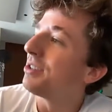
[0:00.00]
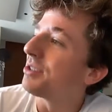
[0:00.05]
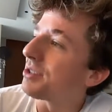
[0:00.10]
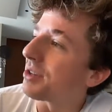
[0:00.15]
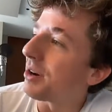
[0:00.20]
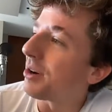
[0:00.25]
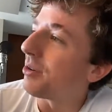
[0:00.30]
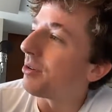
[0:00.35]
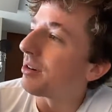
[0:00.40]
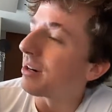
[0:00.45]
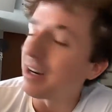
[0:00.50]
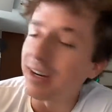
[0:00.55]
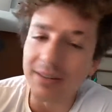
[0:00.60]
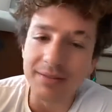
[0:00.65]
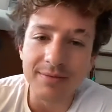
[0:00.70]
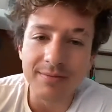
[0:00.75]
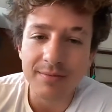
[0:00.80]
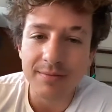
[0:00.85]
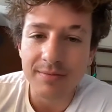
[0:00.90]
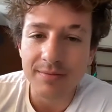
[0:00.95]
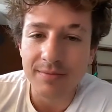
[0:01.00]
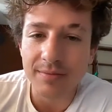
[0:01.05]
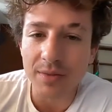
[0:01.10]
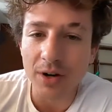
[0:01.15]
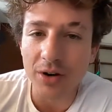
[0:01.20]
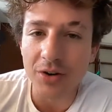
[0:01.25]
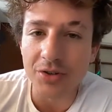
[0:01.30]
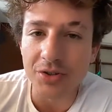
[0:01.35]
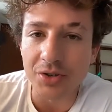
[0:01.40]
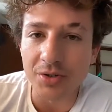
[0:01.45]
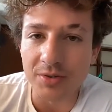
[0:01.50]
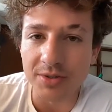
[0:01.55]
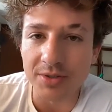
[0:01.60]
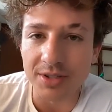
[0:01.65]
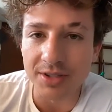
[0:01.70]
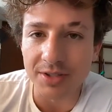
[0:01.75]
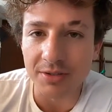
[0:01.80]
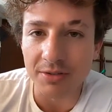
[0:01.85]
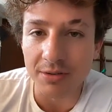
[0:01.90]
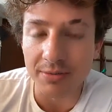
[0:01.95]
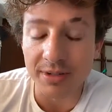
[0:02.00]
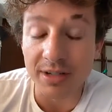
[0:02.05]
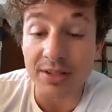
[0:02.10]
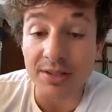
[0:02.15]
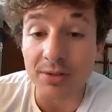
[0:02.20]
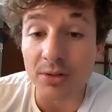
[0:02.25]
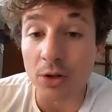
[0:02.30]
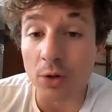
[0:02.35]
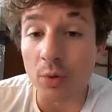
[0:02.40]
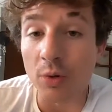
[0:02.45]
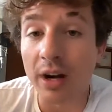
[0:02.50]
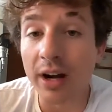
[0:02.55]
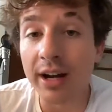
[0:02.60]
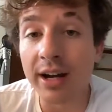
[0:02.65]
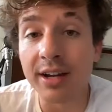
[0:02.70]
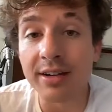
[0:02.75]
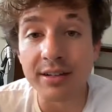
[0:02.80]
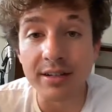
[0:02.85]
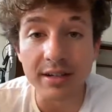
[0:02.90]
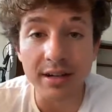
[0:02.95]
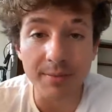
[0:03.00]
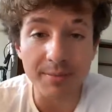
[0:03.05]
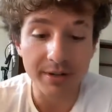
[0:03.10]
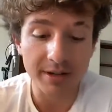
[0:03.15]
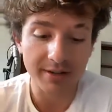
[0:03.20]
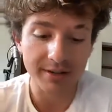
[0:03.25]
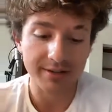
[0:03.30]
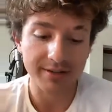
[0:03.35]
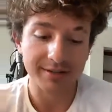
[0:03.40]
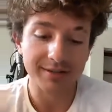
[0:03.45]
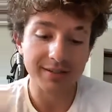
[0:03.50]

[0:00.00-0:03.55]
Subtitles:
So I'd urge you to do it, because look where I ended up.